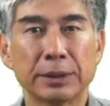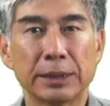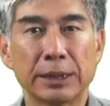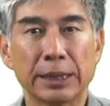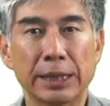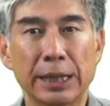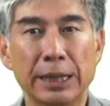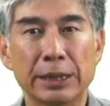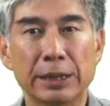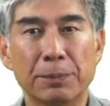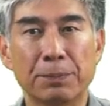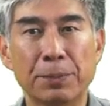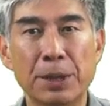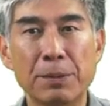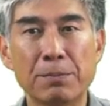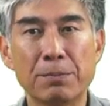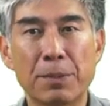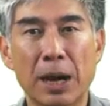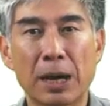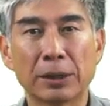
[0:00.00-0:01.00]
in the
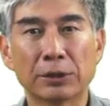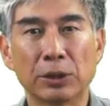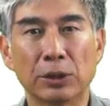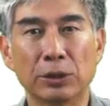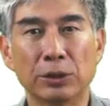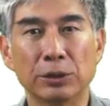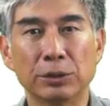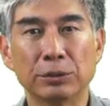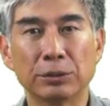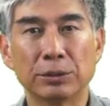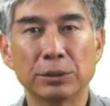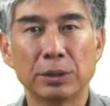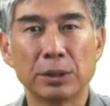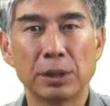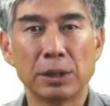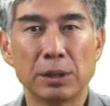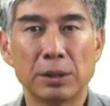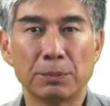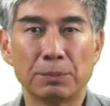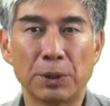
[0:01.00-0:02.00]
BIM model,
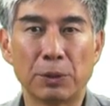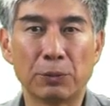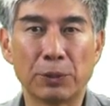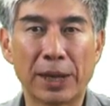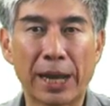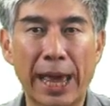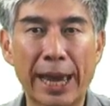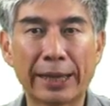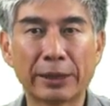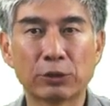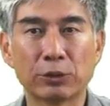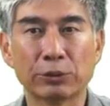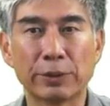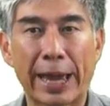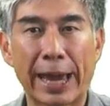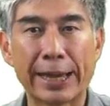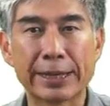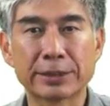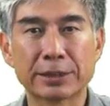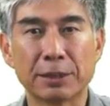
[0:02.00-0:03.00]
but we like to
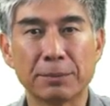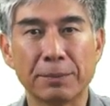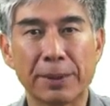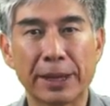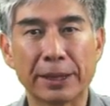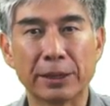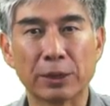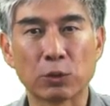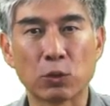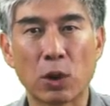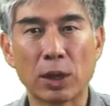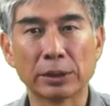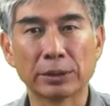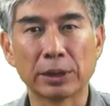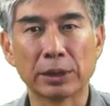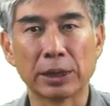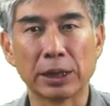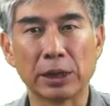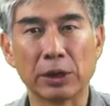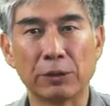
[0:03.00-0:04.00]
estimate the
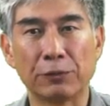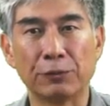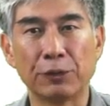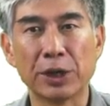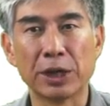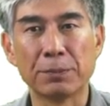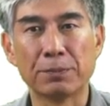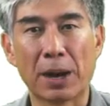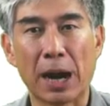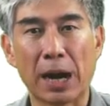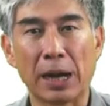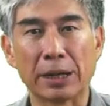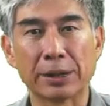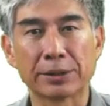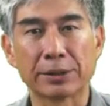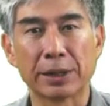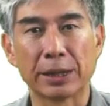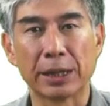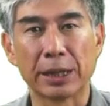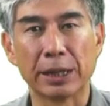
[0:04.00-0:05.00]
quantity of rebars
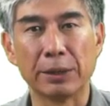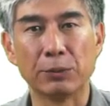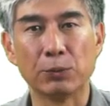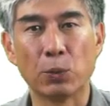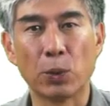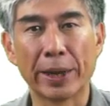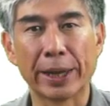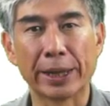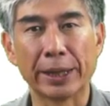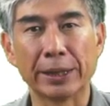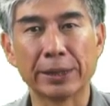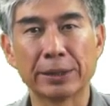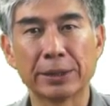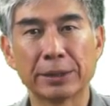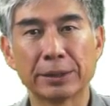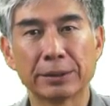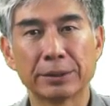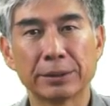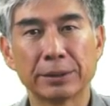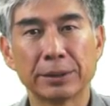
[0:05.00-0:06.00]
in weight,
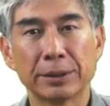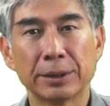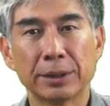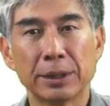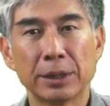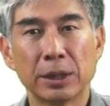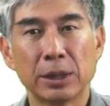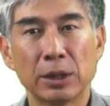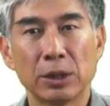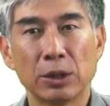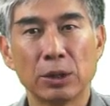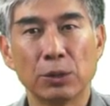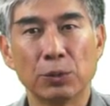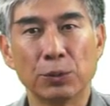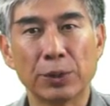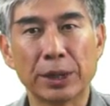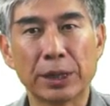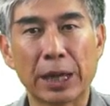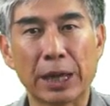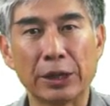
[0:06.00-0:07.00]

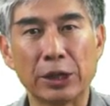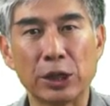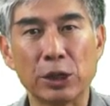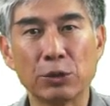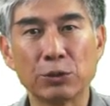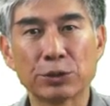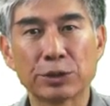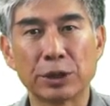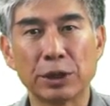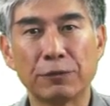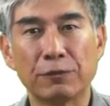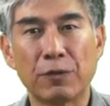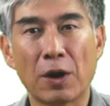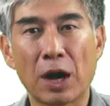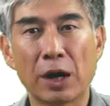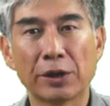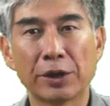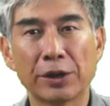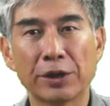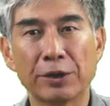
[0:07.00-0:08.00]
we can use the
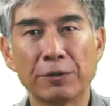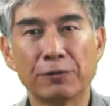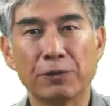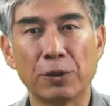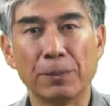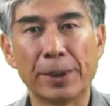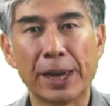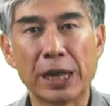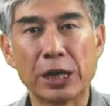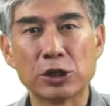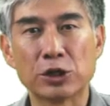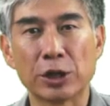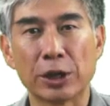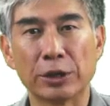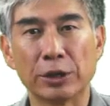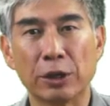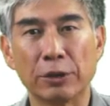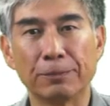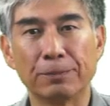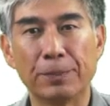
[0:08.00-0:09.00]
volume information
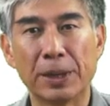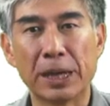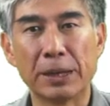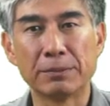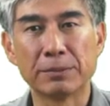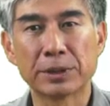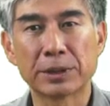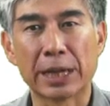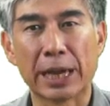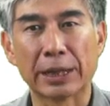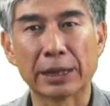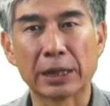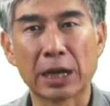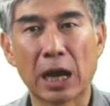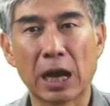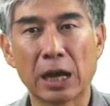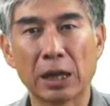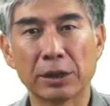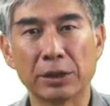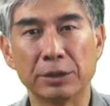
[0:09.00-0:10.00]
of beams and
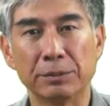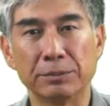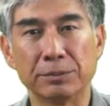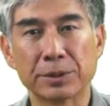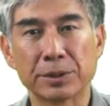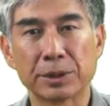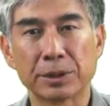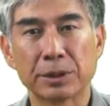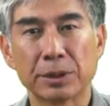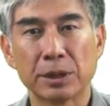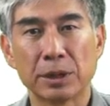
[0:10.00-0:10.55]
columns